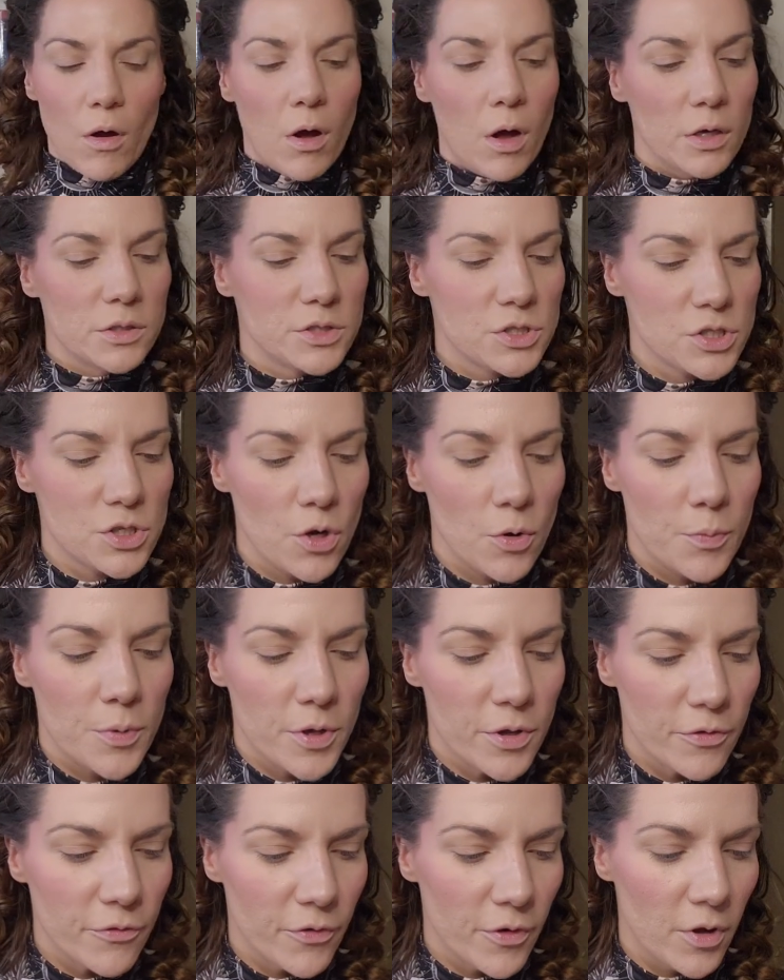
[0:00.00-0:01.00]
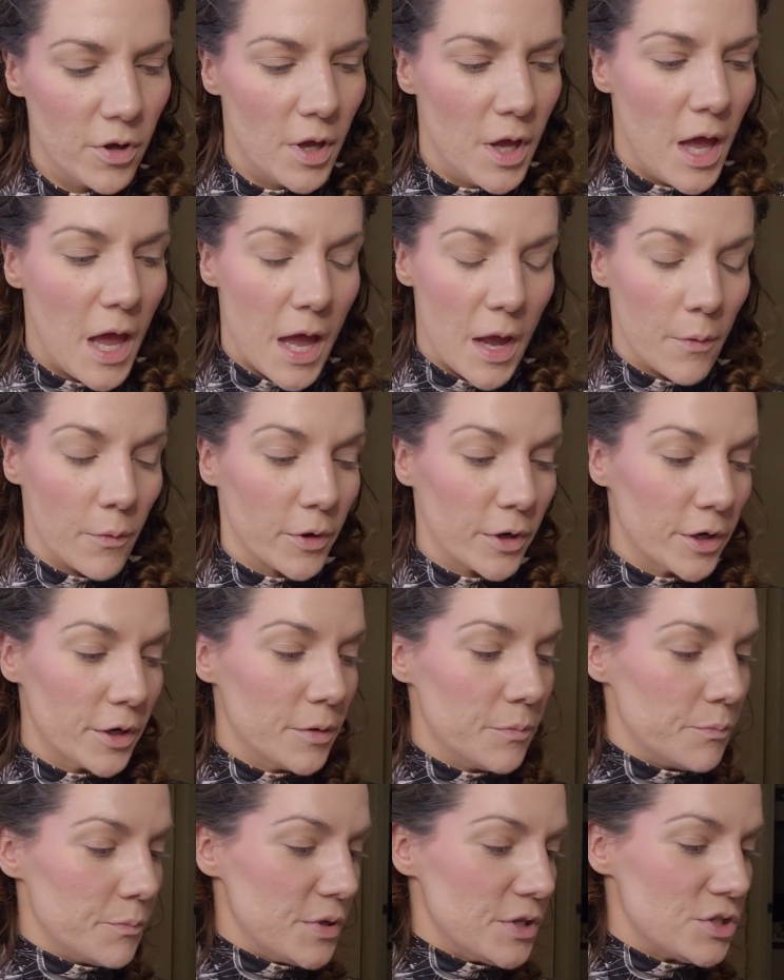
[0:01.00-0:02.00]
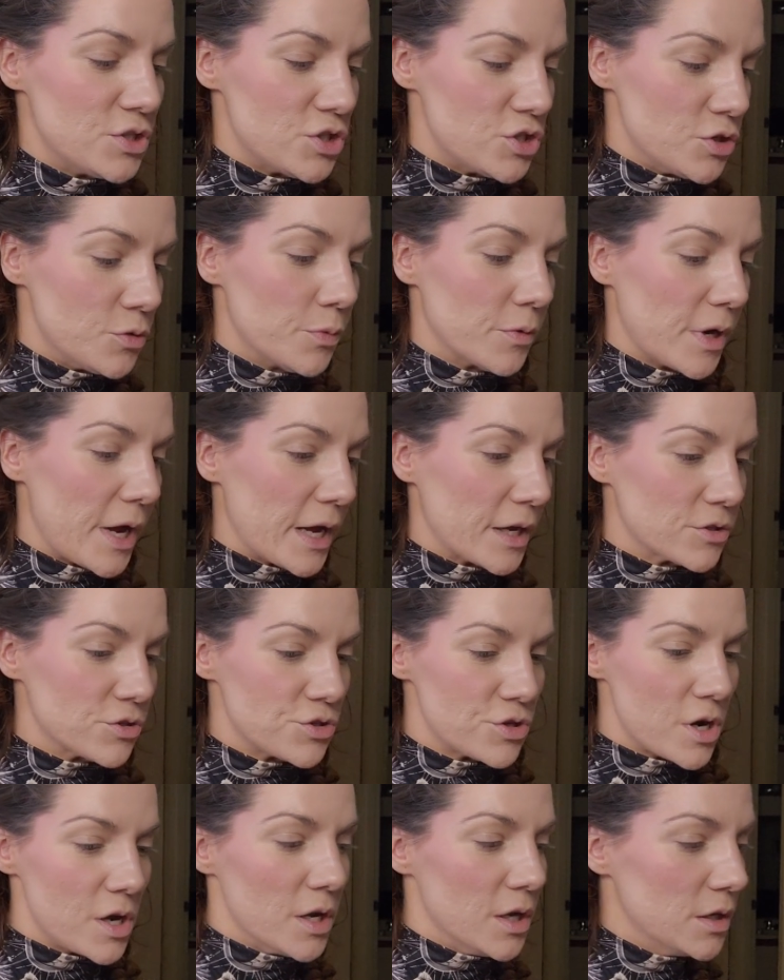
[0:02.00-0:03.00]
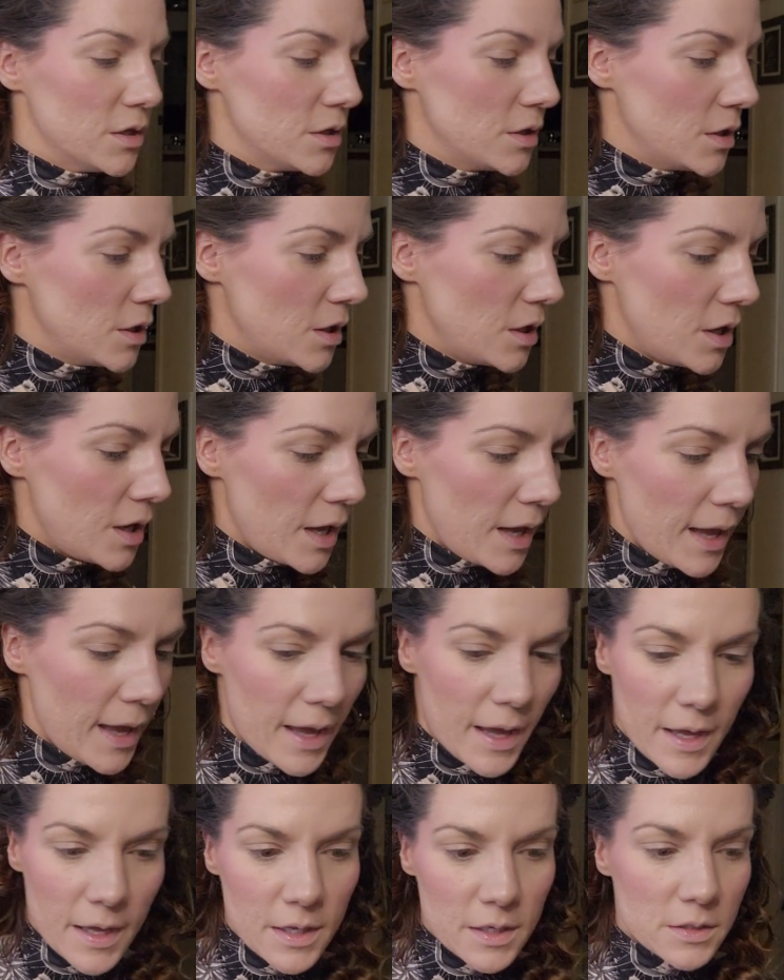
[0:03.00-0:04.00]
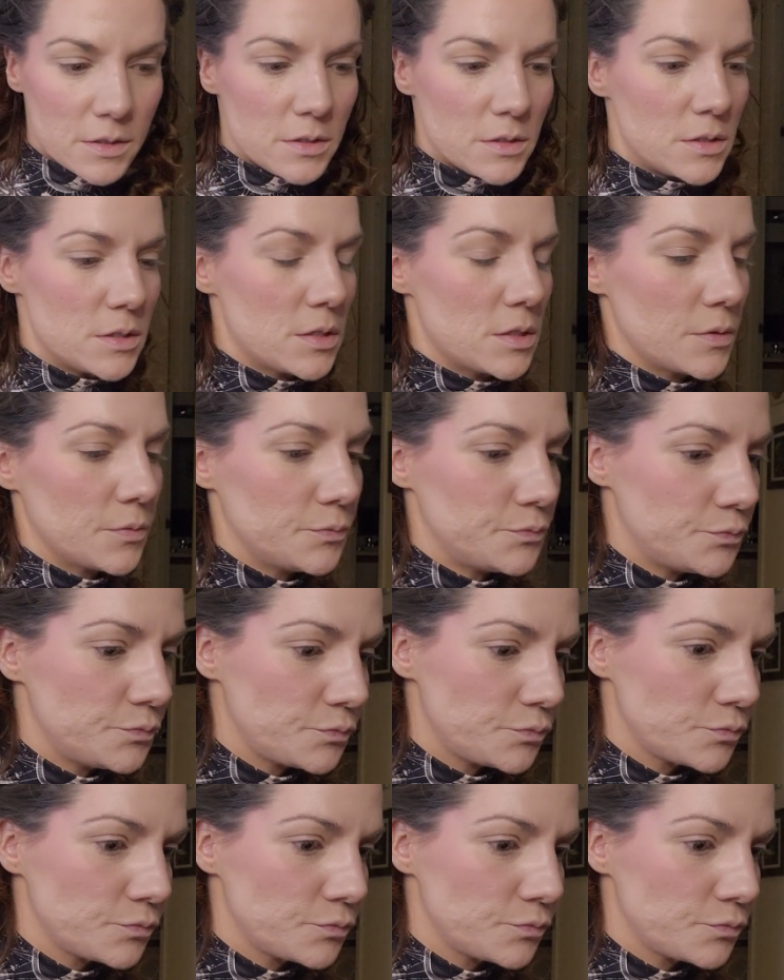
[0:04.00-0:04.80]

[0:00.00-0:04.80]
oh, it's so beautiful. And we're going to be super extra and